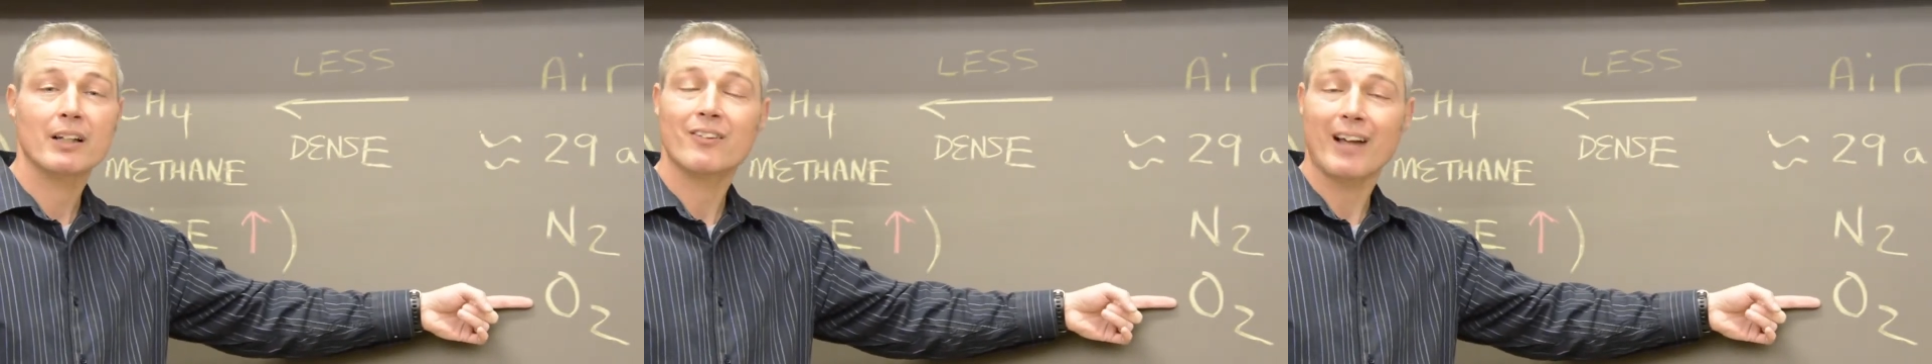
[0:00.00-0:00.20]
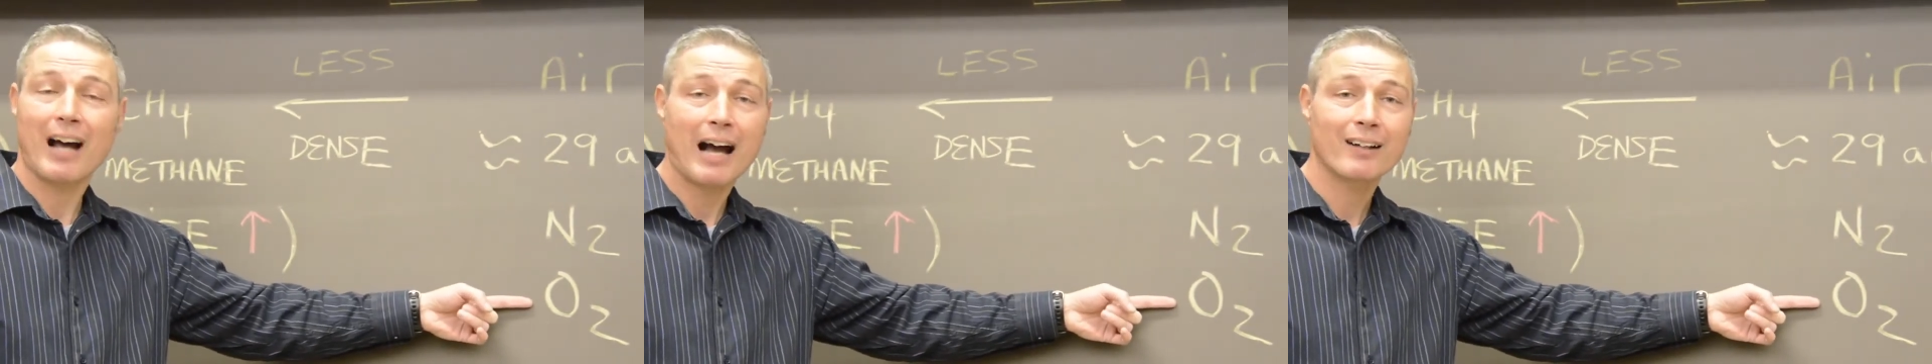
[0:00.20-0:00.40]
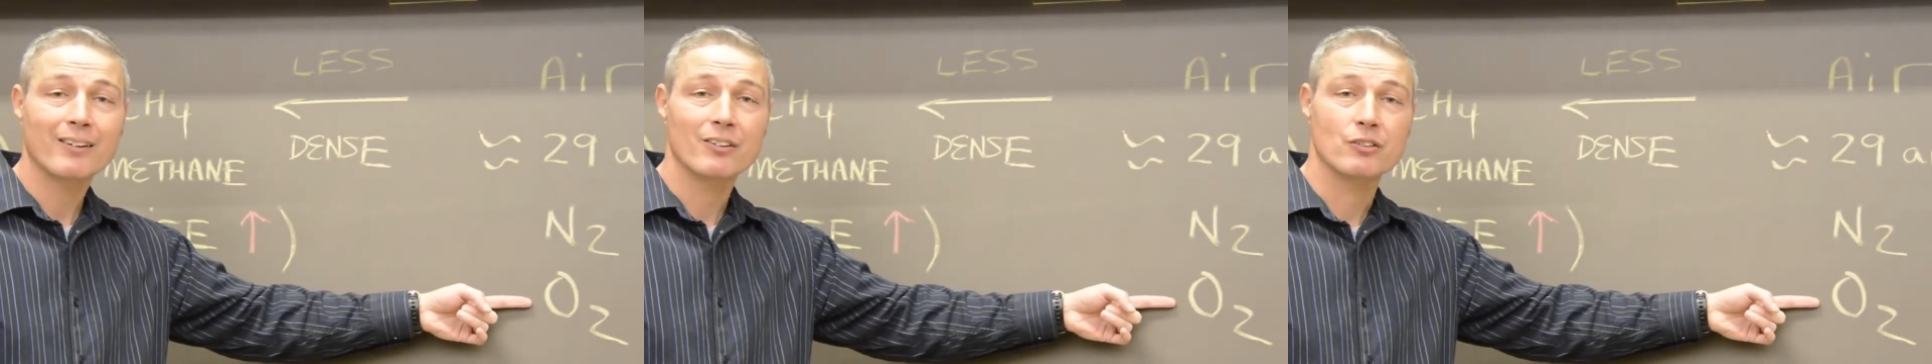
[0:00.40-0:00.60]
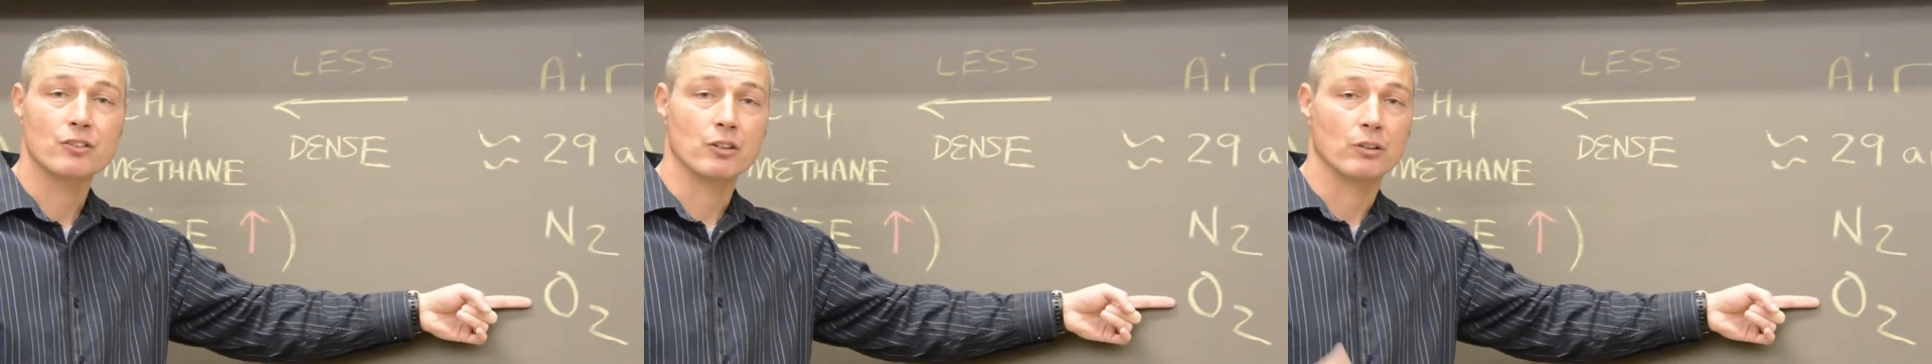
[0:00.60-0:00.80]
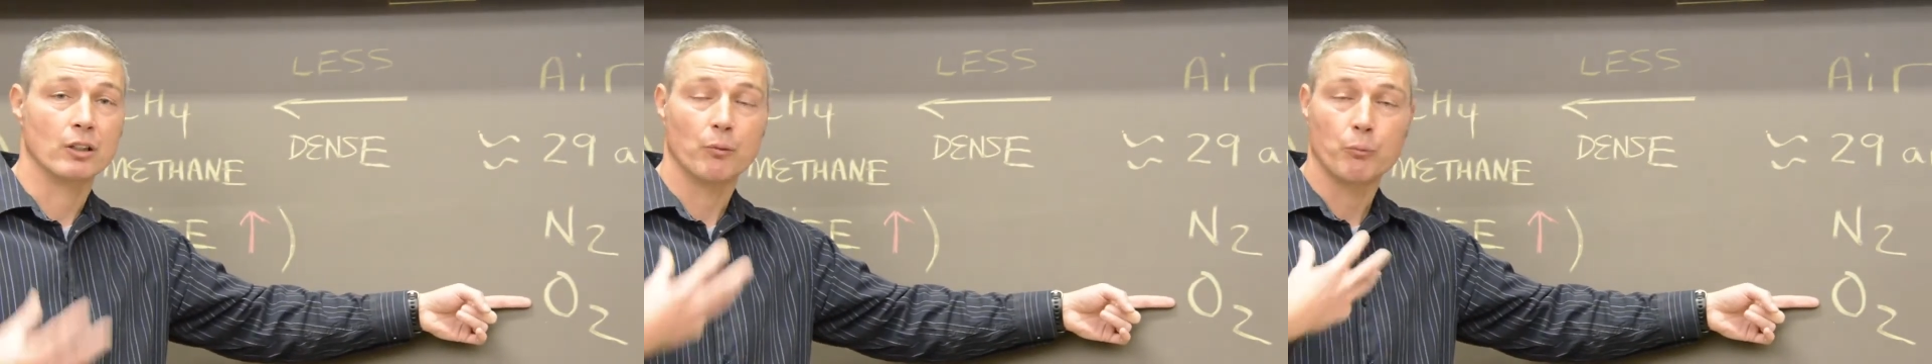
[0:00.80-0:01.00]
is
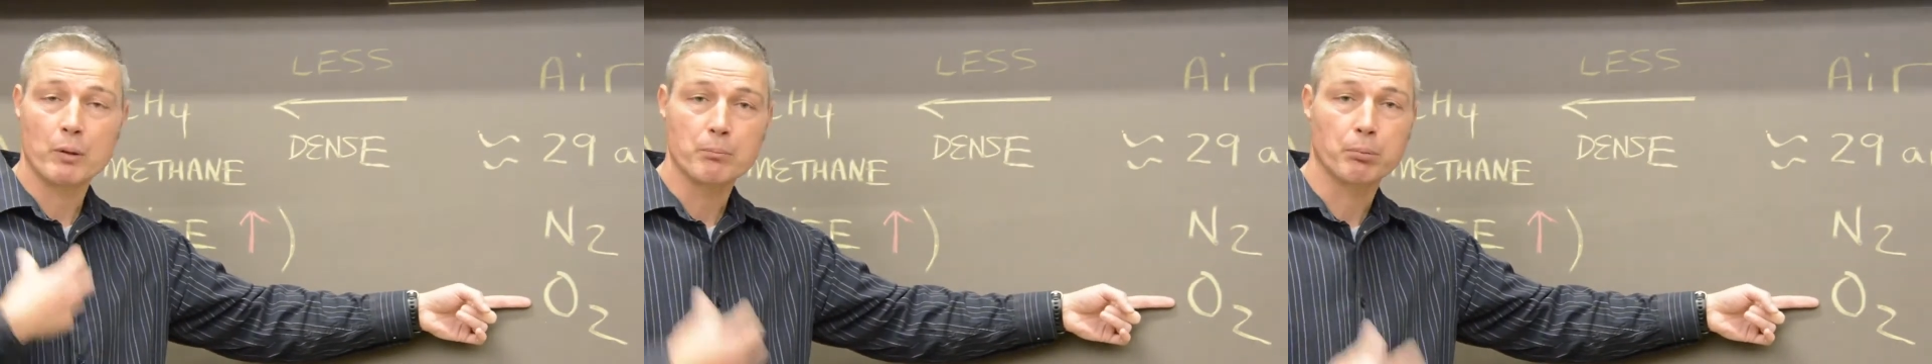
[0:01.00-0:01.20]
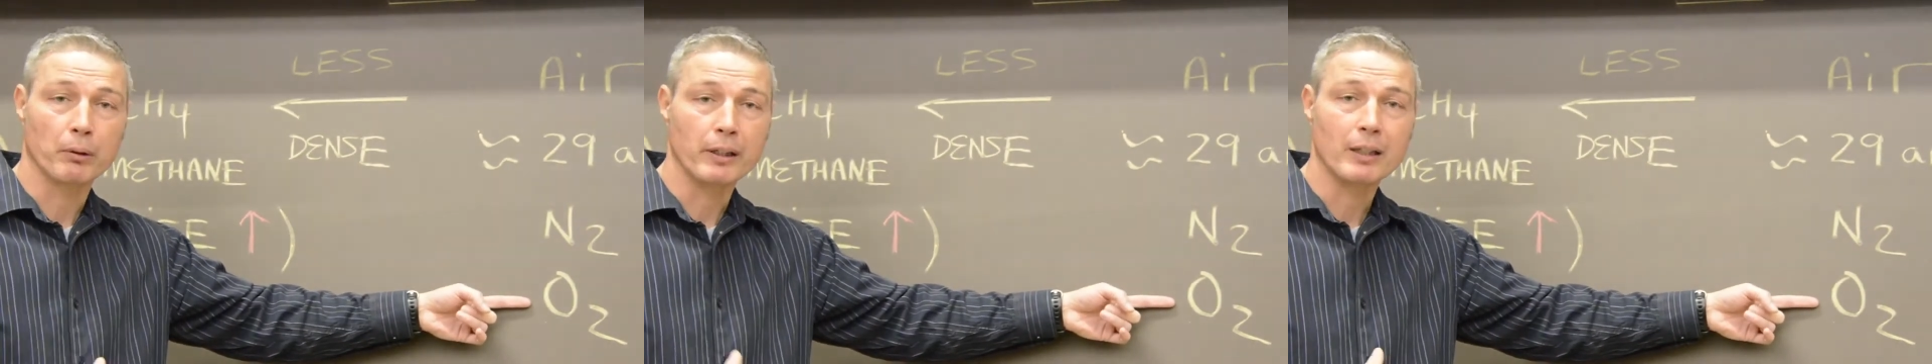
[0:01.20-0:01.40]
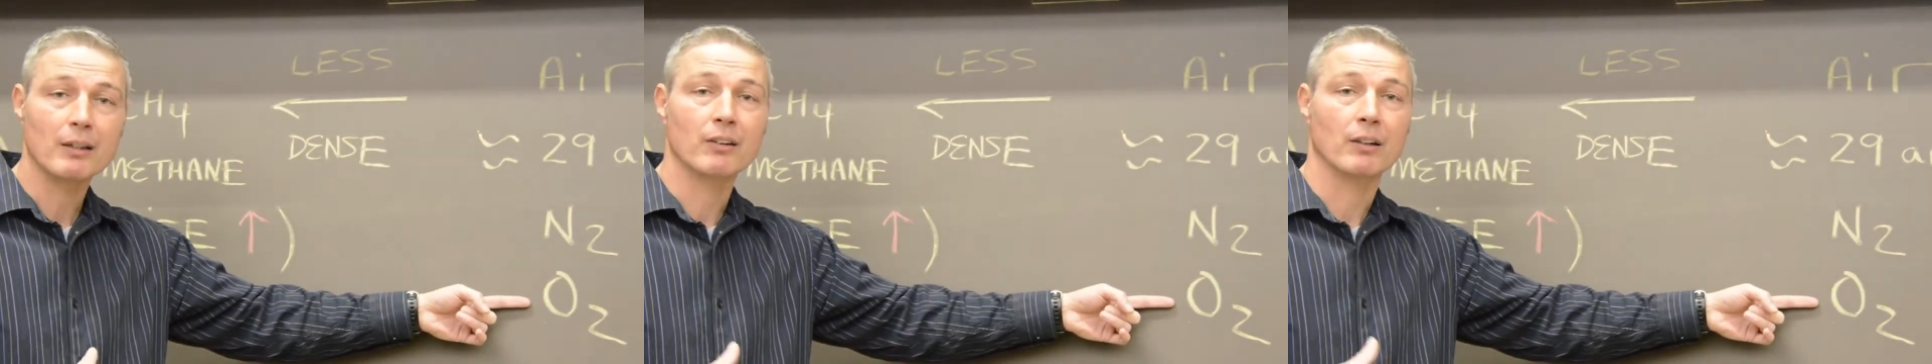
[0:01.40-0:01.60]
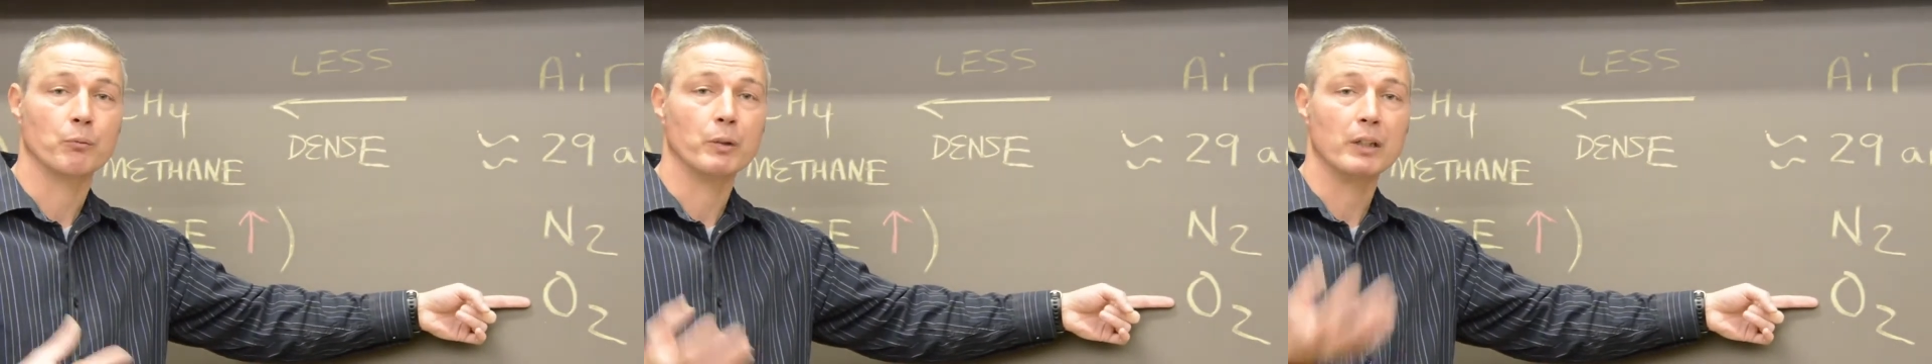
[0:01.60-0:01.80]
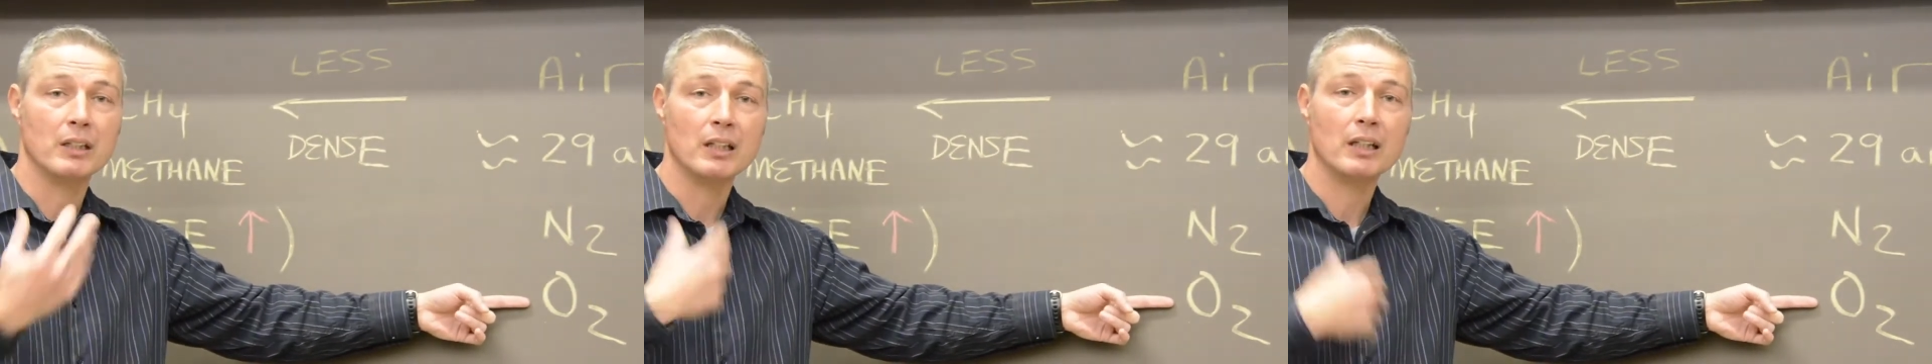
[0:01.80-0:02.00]
oxygen that we breathe
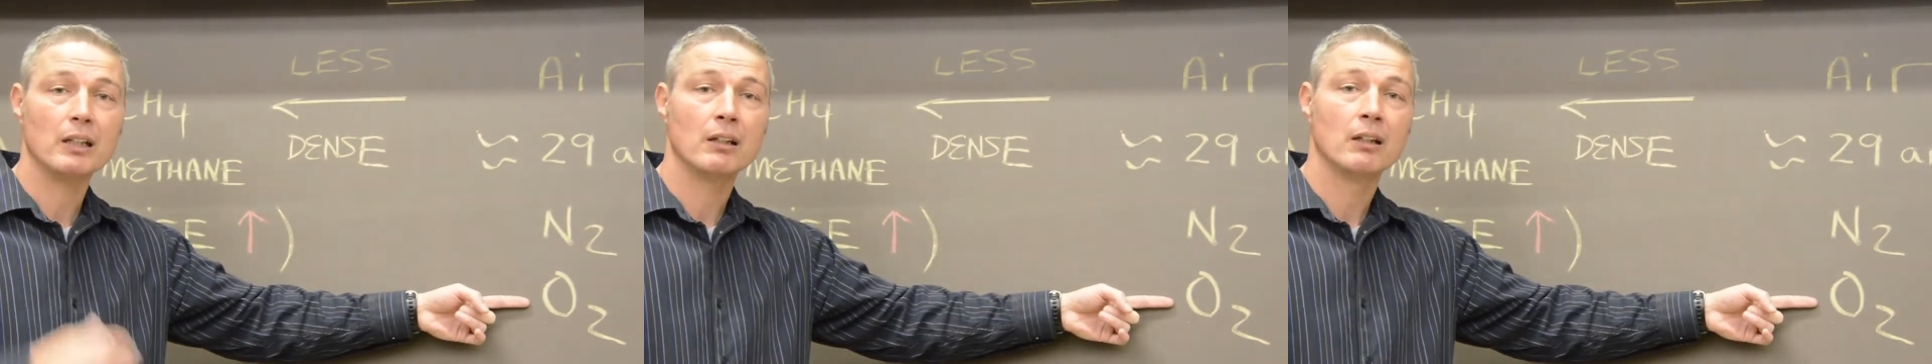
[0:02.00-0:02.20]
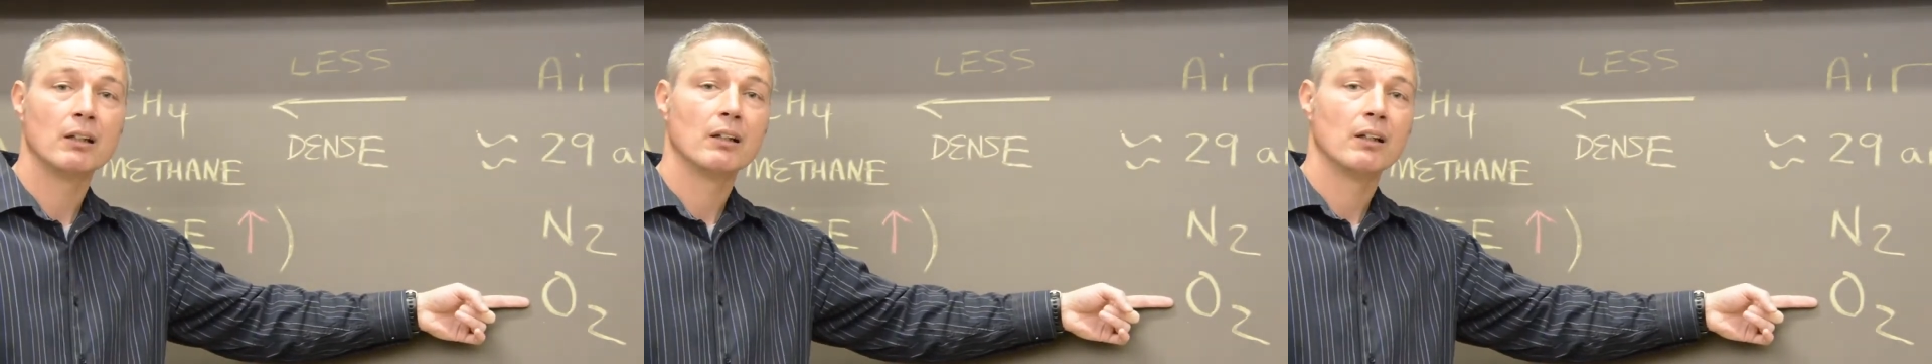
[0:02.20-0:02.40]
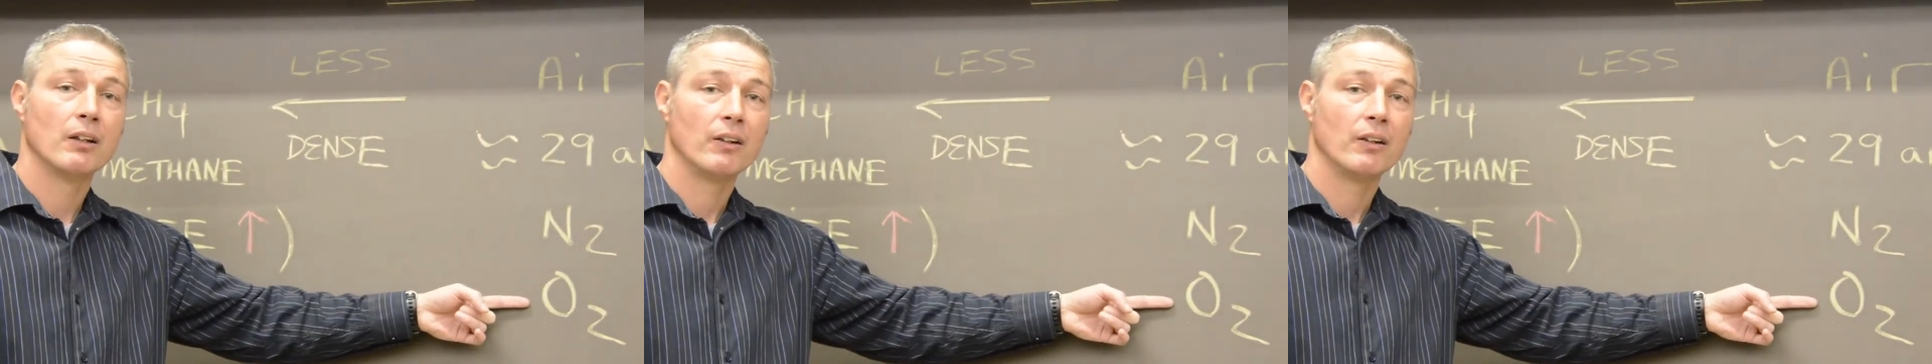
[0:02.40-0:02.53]
and we need.